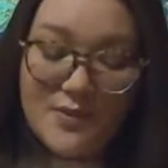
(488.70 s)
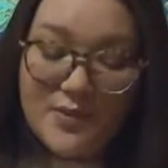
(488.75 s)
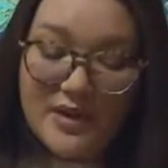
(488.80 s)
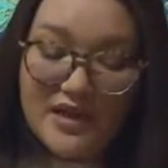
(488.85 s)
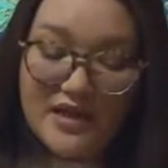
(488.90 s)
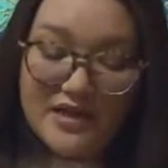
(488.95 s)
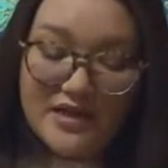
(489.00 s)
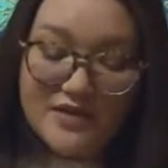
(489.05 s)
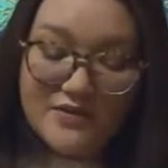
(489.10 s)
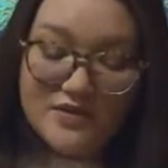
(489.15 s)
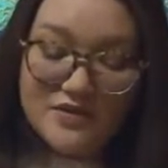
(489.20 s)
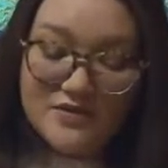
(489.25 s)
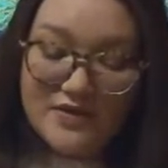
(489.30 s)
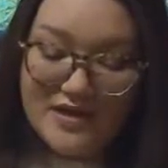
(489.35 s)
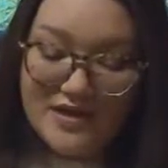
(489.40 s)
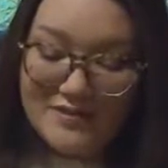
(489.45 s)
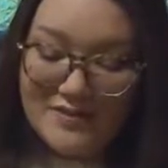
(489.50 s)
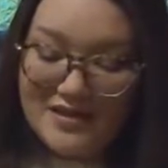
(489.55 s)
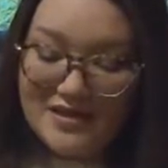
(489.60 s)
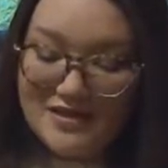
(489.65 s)
but it was
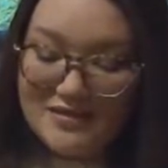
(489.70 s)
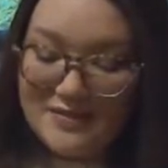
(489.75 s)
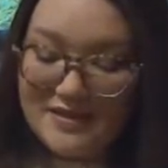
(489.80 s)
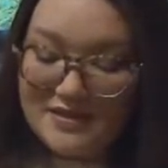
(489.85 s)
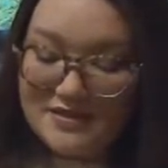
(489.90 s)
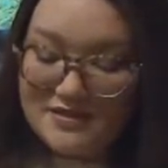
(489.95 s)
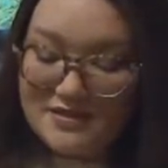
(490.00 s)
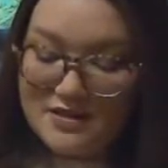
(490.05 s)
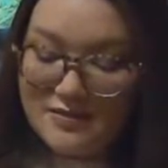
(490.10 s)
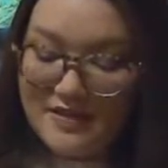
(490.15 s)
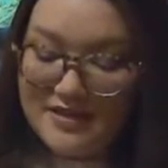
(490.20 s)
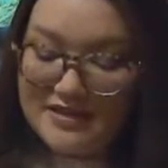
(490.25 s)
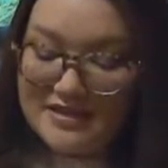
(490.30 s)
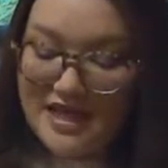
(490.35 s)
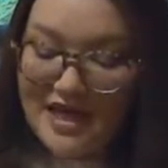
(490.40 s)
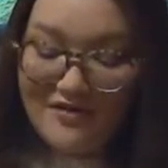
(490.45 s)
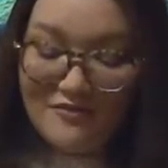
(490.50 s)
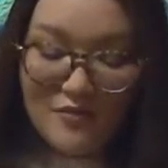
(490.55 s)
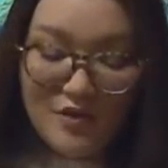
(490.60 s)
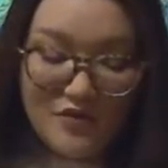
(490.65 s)
recommended to me to
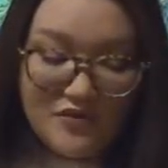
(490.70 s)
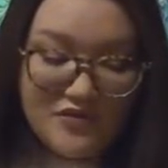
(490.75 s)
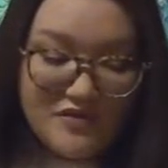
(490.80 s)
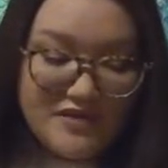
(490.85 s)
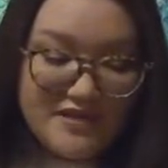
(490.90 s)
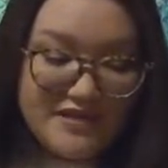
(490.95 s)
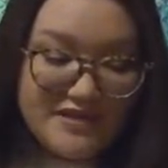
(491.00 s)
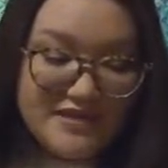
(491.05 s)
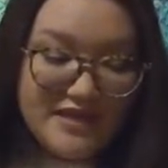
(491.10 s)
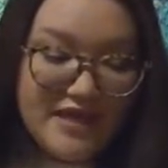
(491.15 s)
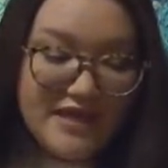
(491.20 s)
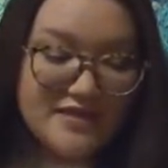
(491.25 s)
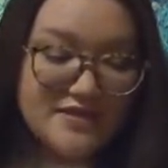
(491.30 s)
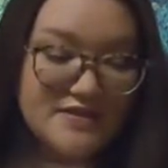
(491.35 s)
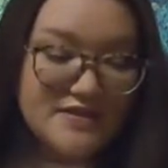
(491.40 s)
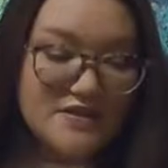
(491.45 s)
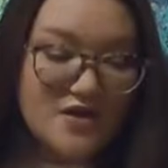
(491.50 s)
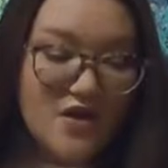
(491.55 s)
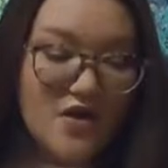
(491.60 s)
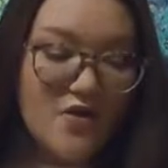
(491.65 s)
have both of these
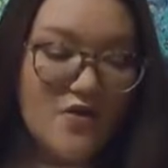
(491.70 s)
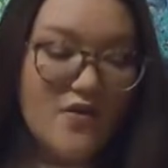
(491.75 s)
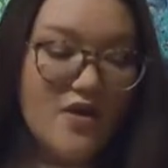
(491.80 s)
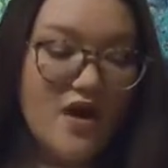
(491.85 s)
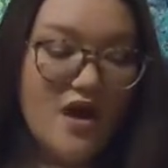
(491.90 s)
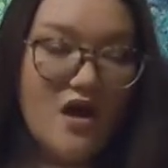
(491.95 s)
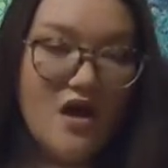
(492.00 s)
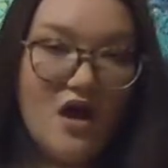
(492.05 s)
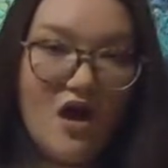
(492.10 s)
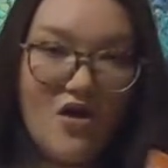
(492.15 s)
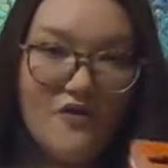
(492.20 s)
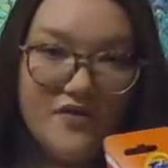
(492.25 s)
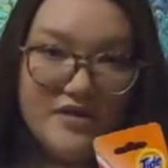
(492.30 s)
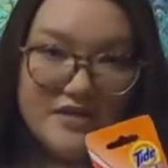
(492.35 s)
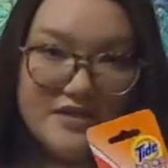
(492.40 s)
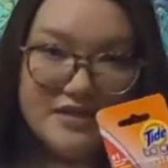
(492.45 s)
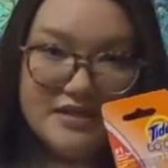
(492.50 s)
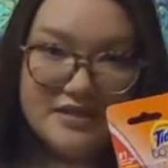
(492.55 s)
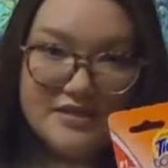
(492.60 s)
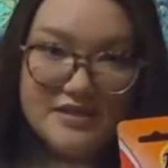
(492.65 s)
things. So
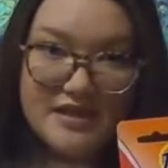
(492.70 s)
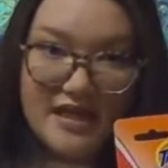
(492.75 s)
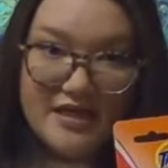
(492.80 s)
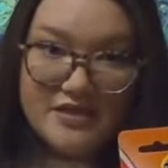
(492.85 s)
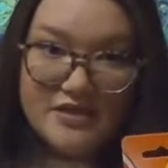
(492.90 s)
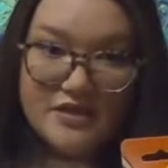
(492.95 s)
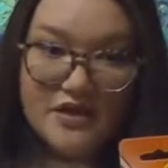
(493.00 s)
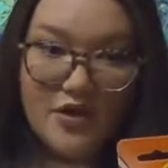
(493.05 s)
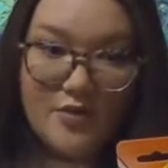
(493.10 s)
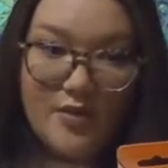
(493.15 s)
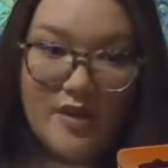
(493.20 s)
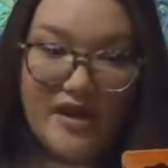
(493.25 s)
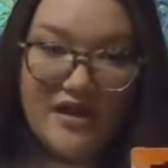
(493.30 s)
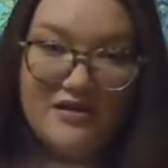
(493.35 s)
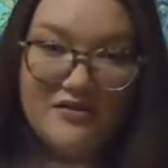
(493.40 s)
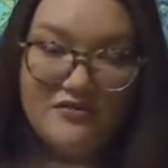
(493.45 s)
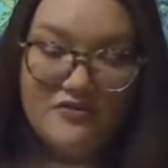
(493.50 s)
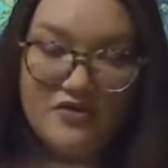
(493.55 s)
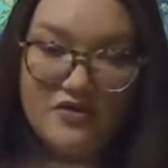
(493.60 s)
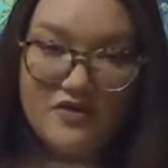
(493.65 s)
obviously a Tide to Go
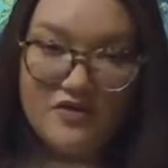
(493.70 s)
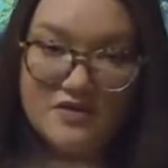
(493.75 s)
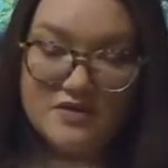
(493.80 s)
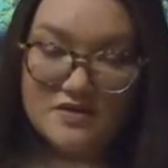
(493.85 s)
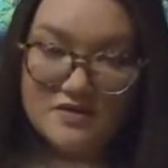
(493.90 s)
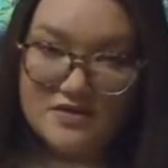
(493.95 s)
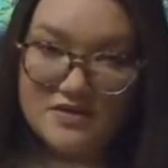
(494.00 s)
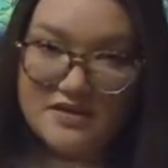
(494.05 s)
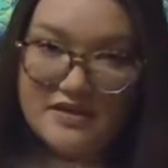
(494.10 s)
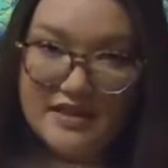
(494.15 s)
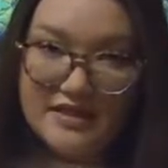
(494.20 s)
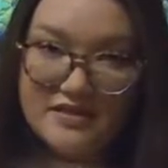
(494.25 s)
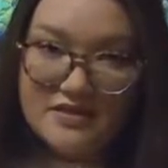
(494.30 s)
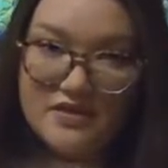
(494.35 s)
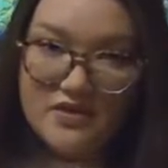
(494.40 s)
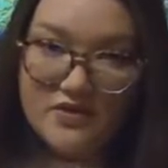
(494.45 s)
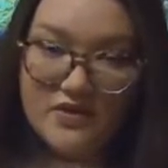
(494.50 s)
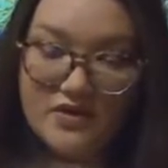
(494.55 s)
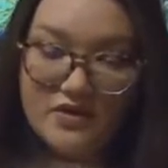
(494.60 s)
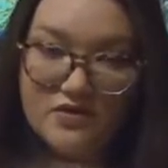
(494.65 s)
pen for those little stains
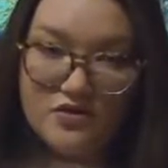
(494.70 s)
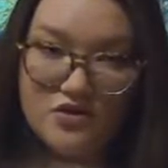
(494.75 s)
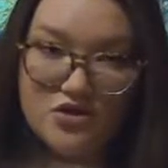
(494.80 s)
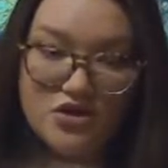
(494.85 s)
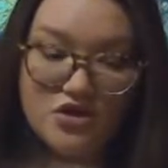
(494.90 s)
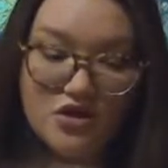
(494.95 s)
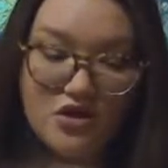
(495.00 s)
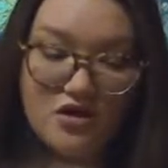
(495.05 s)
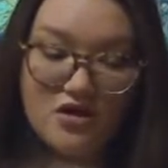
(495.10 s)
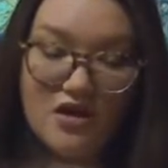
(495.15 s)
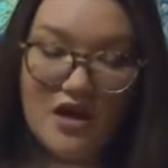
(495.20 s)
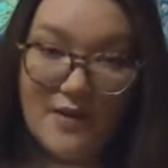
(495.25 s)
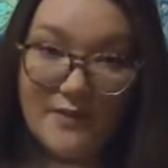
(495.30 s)
that you get on your shirt.